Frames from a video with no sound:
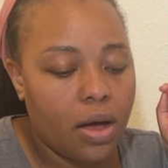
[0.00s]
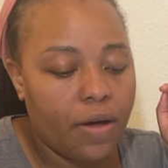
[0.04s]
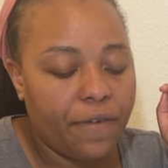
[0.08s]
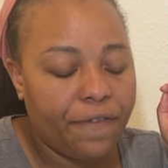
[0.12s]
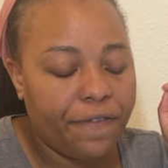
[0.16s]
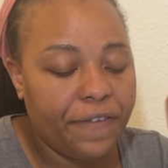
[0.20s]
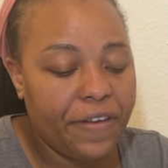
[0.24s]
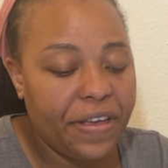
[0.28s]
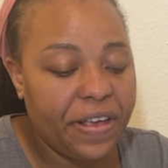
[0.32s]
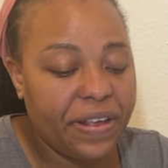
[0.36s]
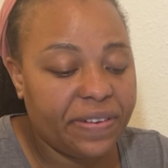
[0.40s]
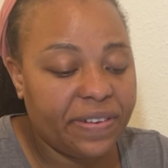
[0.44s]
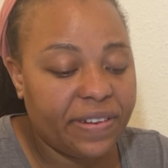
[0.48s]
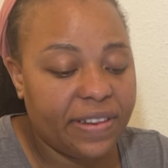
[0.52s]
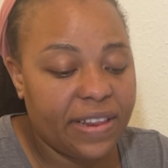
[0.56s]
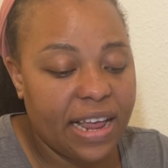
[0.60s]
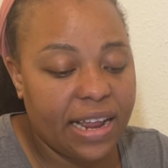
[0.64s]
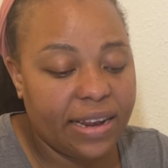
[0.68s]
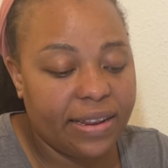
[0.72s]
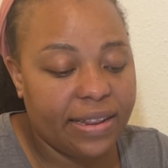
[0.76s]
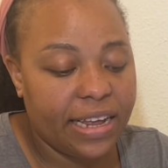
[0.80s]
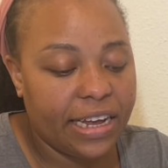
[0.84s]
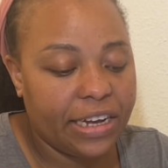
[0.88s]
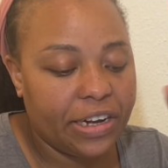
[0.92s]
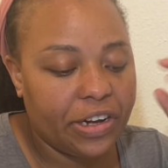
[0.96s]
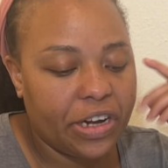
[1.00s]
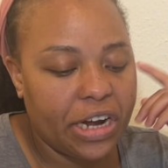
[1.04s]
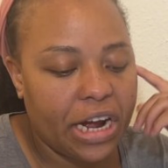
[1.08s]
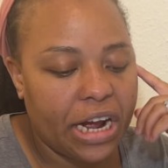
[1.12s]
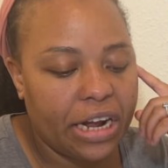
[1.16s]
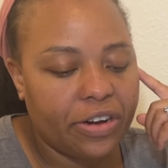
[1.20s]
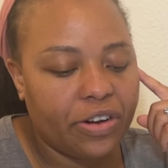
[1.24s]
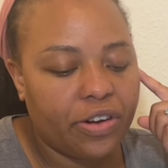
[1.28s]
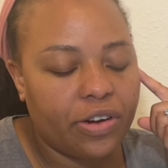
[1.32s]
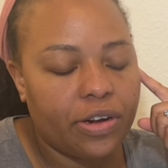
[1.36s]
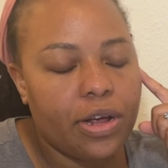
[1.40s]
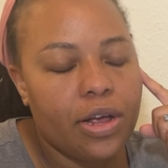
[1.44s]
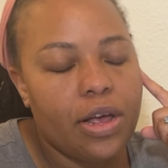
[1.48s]
fees that they
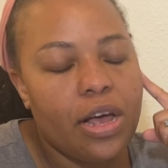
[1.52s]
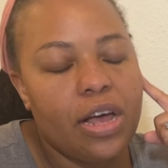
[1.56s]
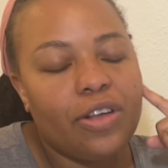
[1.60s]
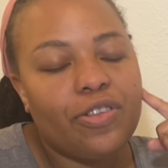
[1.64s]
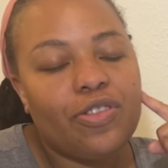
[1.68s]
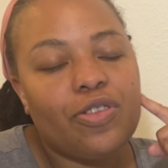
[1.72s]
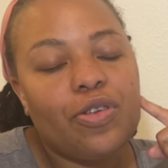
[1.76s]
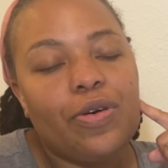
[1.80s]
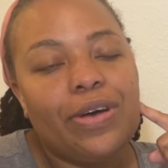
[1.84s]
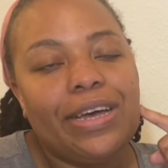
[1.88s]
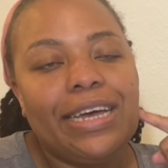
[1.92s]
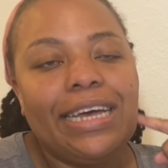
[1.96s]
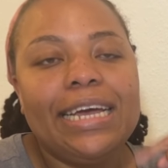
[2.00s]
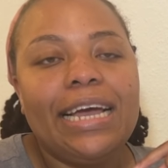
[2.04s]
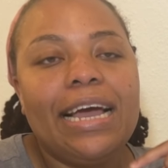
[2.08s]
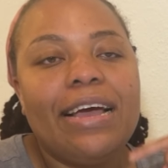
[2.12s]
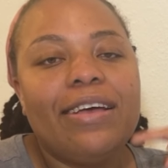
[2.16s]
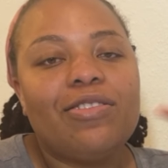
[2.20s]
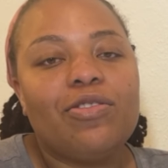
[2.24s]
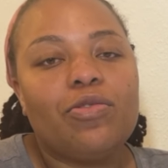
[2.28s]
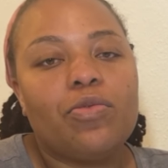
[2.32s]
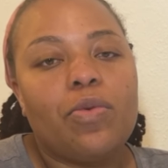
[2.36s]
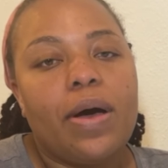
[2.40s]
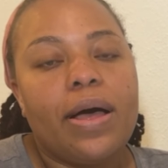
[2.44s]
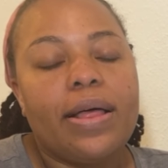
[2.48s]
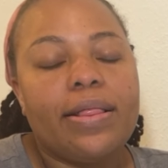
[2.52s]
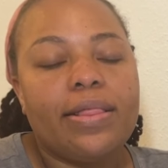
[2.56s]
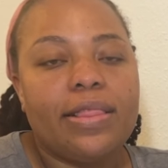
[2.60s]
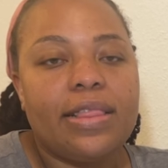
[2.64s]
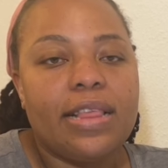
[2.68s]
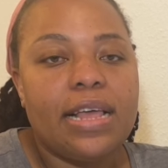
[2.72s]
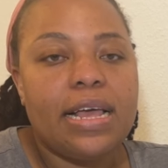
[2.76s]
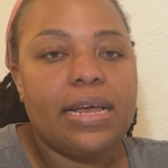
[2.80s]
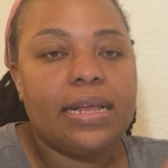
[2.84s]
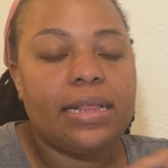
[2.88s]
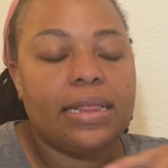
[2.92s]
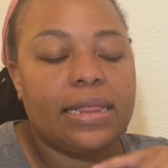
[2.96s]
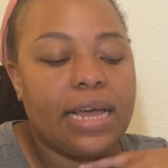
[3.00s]
charge. So here is one
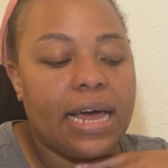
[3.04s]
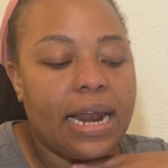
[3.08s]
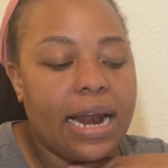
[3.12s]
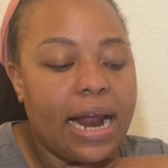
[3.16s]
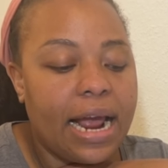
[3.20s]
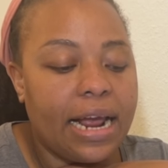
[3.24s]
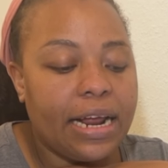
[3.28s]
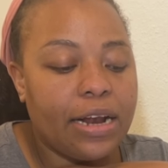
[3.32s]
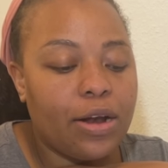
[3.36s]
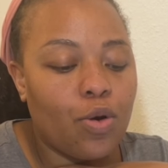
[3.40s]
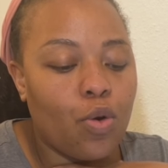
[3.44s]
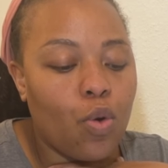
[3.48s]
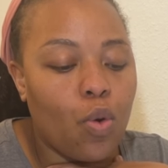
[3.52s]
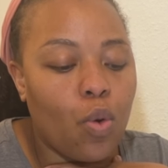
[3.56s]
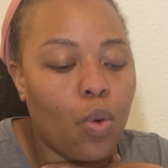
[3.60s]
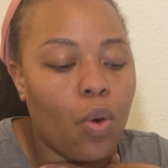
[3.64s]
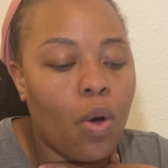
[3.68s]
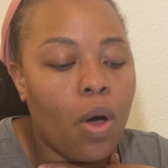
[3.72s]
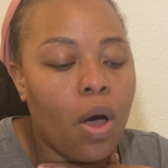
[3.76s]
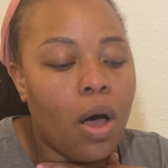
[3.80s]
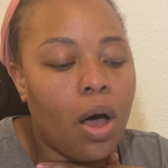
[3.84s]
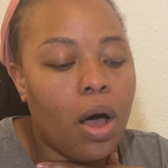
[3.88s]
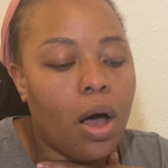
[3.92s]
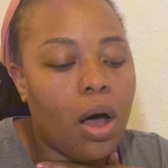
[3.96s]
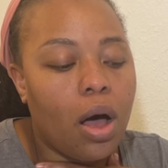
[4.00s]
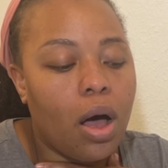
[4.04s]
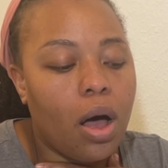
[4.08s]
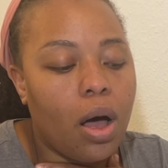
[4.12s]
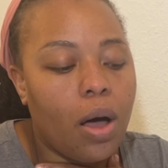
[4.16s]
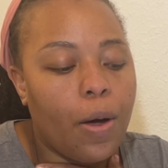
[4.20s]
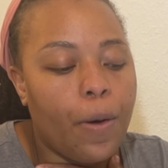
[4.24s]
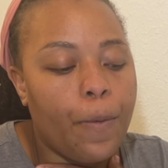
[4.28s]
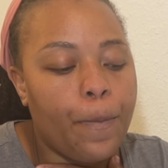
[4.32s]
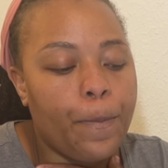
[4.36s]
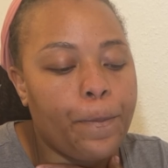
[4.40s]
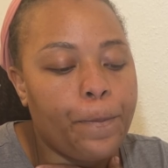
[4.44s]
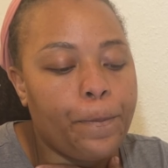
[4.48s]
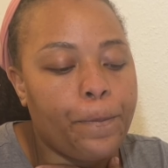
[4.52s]
thing that I know.
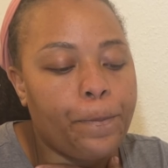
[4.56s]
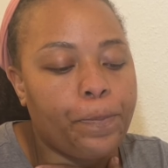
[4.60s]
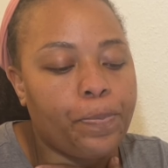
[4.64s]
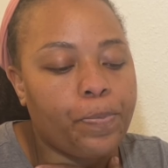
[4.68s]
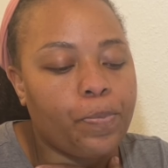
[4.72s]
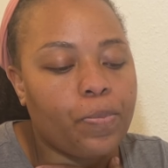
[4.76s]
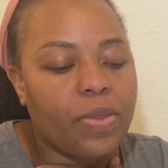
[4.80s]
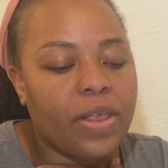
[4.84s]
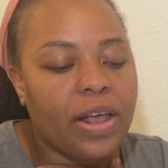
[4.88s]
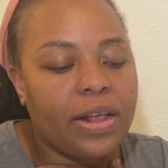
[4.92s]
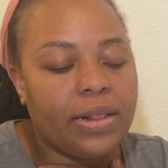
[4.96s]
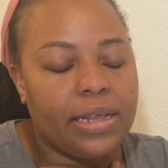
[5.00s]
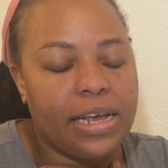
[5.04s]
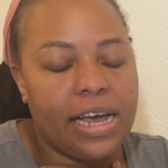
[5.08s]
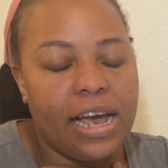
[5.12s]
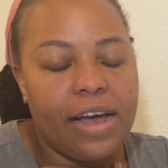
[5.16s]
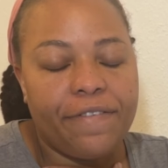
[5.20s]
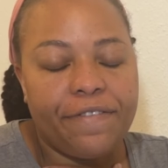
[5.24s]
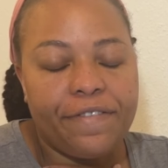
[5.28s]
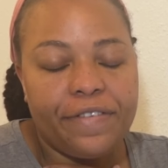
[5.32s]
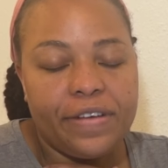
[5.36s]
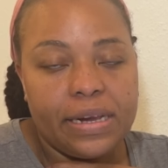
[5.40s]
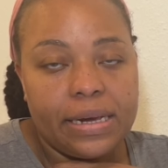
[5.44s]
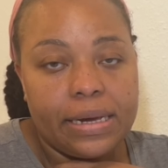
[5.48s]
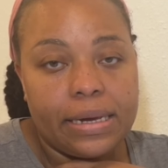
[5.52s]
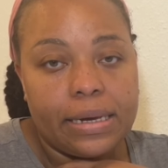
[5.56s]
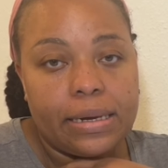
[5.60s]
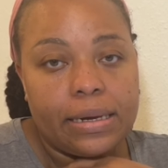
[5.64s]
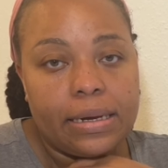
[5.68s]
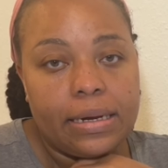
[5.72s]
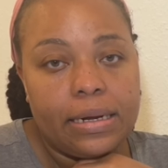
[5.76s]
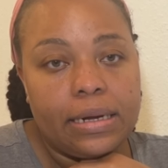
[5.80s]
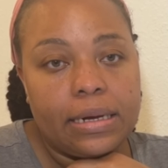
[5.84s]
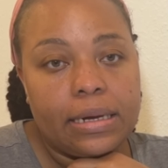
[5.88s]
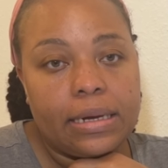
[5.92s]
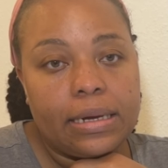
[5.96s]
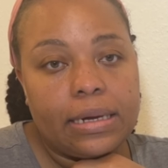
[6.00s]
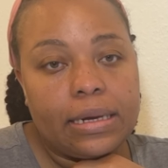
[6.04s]
Their
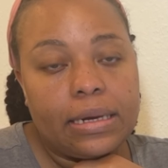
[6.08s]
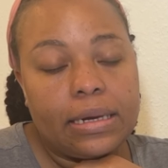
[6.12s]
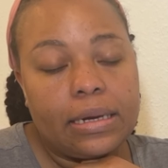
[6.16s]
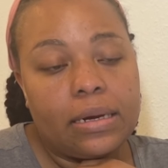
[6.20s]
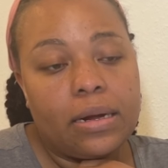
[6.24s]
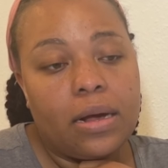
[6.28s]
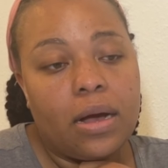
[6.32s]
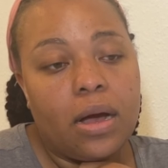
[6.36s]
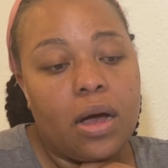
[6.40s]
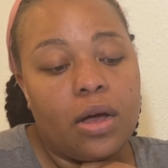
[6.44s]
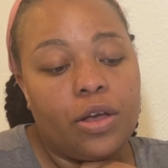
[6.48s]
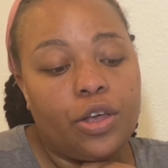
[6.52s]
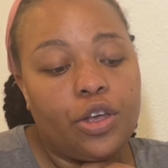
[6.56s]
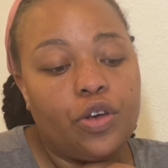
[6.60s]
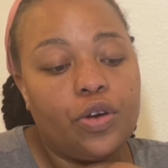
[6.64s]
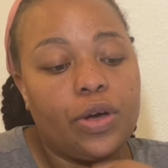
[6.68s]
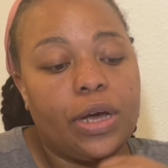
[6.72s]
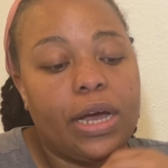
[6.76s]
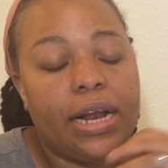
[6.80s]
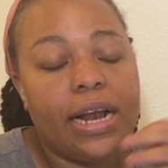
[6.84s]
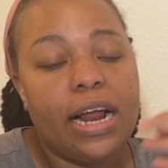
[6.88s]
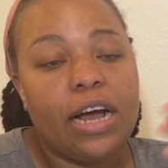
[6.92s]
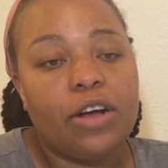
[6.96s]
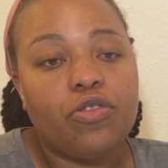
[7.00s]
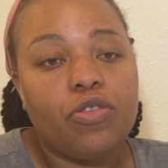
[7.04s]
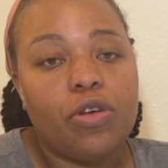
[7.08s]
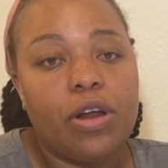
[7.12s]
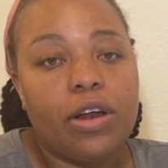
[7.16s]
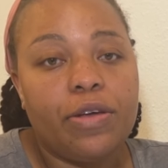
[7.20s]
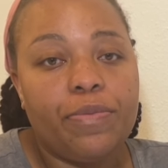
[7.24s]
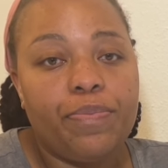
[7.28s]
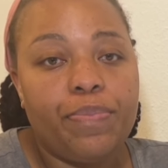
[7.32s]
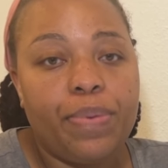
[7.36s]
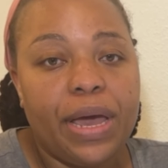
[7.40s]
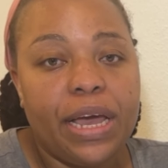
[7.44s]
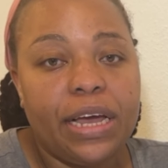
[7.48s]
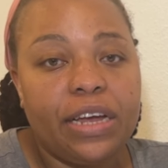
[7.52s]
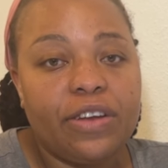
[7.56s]
fees is you can
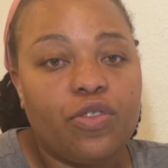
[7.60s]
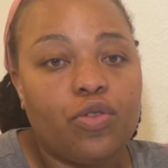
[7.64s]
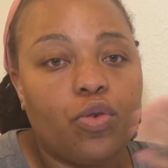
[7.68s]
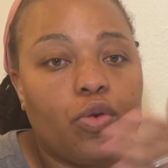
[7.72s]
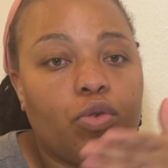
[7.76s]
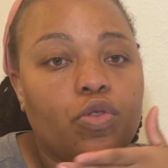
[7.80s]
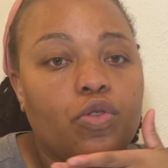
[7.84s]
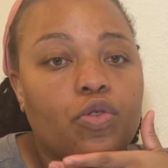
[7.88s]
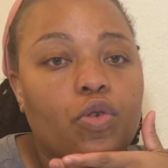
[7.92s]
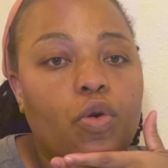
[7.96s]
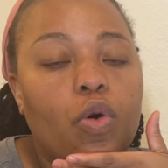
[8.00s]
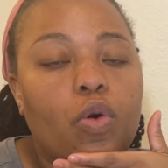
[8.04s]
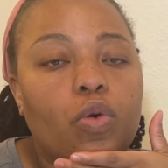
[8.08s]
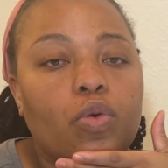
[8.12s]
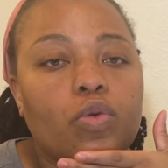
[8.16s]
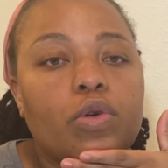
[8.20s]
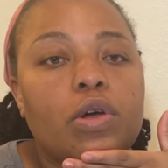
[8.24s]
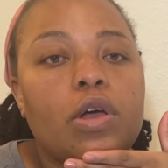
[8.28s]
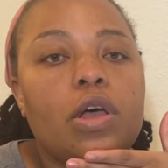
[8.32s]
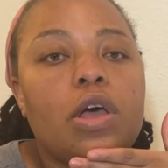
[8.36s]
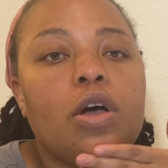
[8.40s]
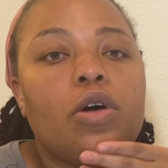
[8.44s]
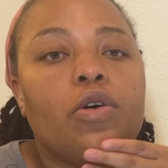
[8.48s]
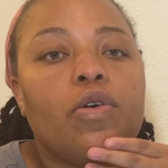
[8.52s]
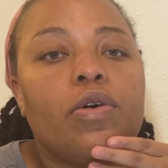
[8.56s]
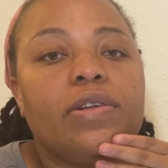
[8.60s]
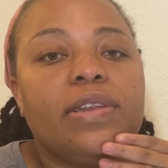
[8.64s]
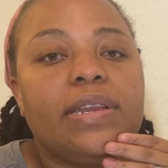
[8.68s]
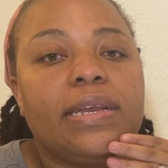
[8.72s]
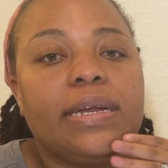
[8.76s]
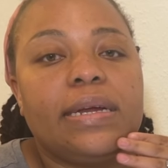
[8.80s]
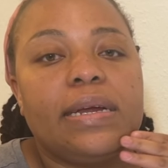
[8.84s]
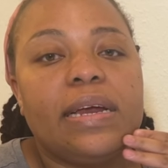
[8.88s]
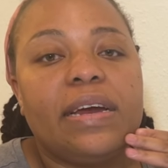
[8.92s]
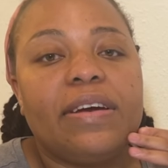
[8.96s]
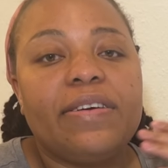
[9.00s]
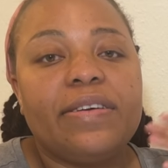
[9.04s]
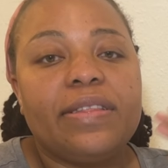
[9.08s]
actually pay it on your own,
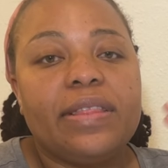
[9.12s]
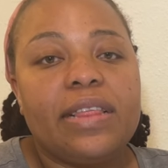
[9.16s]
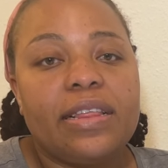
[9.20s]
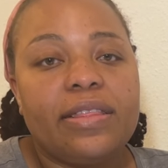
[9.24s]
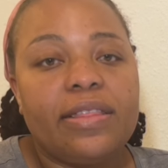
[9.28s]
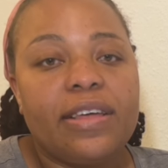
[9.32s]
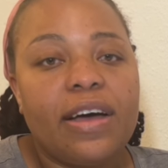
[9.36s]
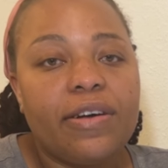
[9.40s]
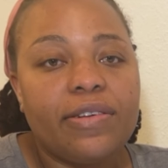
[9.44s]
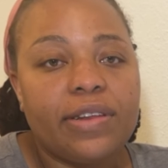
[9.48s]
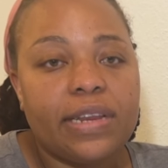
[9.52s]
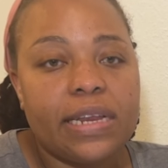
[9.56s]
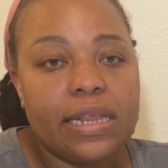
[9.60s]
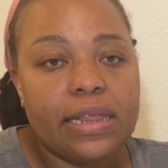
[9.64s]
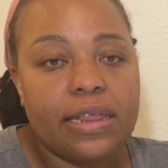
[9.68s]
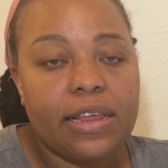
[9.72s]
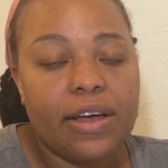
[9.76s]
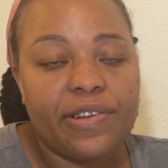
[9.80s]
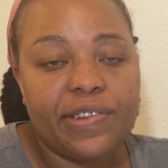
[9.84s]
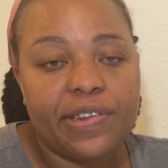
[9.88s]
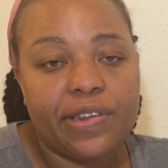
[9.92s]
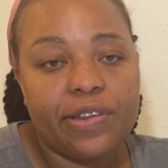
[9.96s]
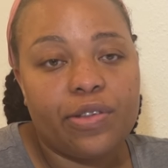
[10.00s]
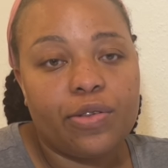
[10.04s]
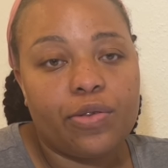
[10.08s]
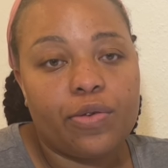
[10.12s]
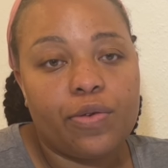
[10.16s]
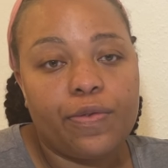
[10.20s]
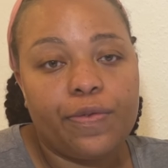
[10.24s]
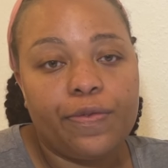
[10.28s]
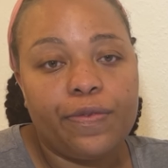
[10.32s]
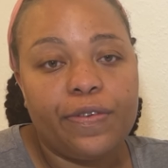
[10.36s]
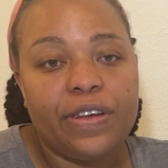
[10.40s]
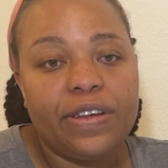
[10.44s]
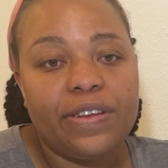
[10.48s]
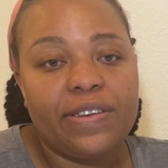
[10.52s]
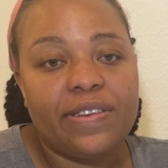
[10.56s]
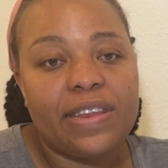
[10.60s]
considering the thousands
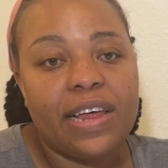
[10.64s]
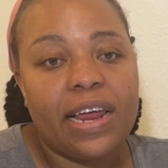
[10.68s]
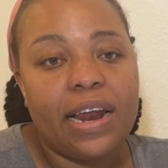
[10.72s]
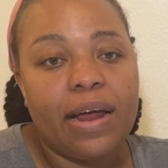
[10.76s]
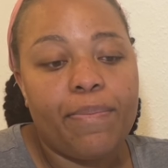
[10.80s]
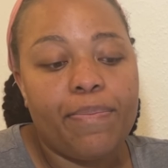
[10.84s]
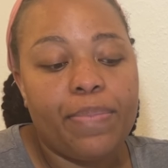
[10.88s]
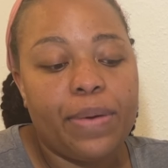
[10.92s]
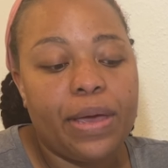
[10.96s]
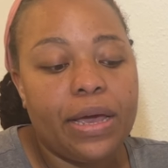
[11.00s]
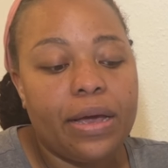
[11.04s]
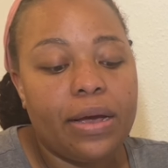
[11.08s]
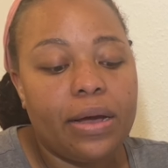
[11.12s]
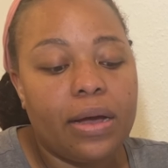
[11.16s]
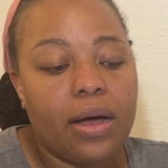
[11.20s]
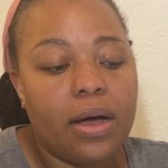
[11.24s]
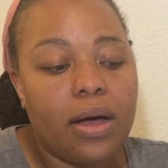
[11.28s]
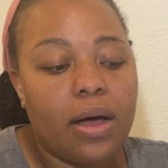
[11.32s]
of fees that are being